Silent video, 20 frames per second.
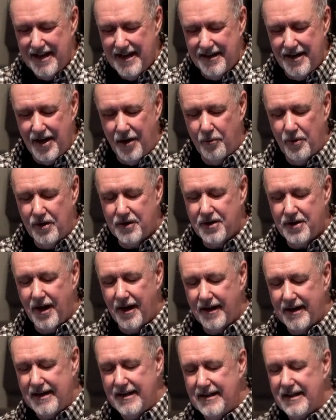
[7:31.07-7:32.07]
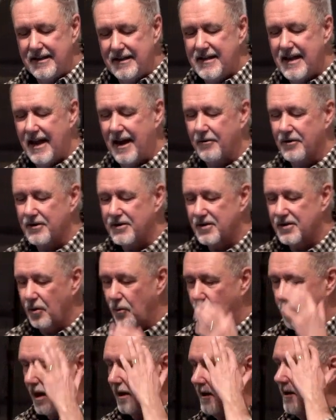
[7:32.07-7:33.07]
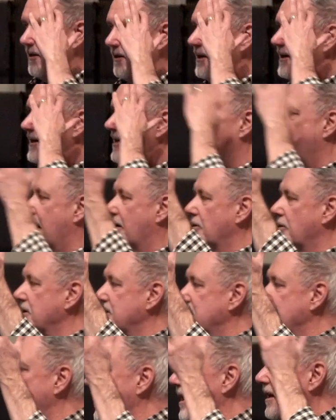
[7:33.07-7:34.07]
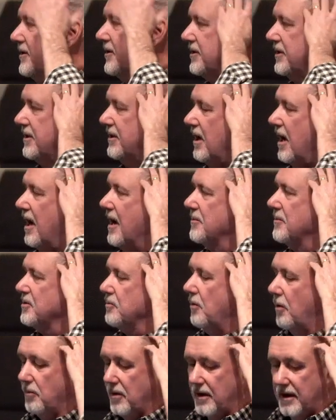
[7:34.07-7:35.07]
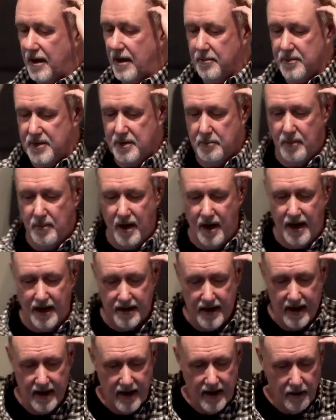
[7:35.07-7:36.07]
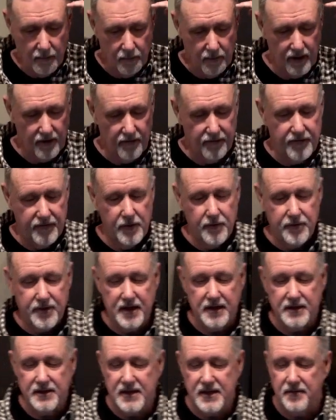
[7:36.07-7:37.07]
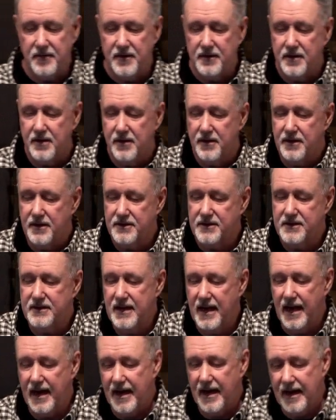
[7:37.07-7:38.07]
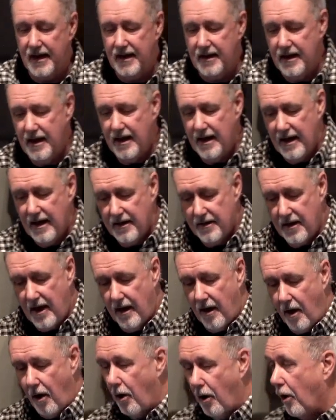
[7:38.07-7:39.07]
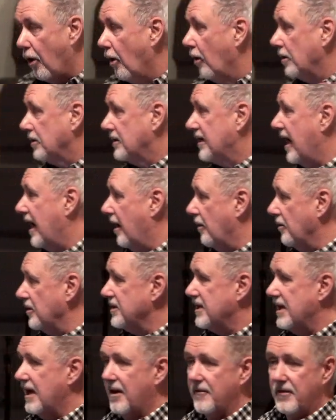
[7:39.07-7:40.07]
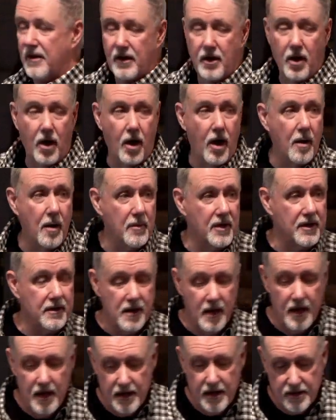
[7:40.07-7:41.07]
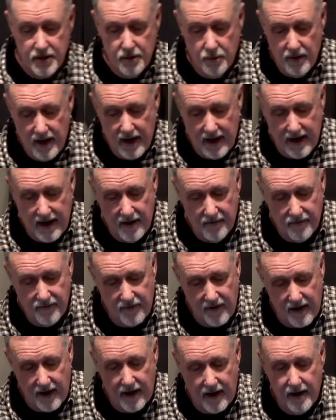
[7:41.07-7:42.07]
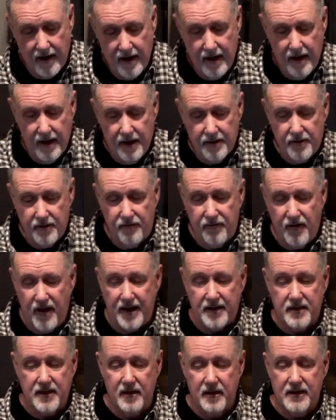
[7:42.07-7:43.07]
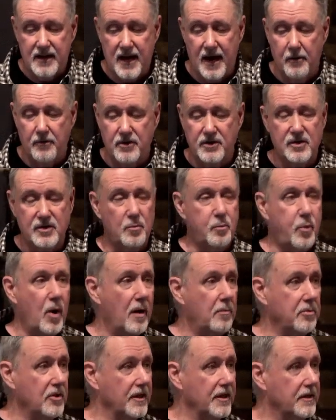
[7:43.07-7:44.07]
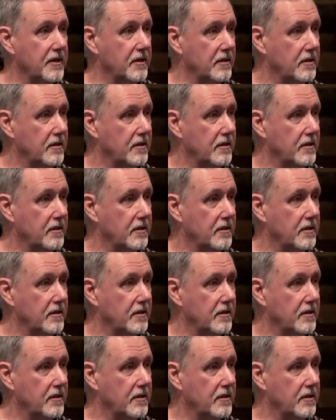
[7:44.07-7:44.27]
Now we're talking the towers. So, what are the towers of ancient times? What would come to mind? Well, a few things, even to this day, uh, all towers have in common. You have uh, the fact that towers are public.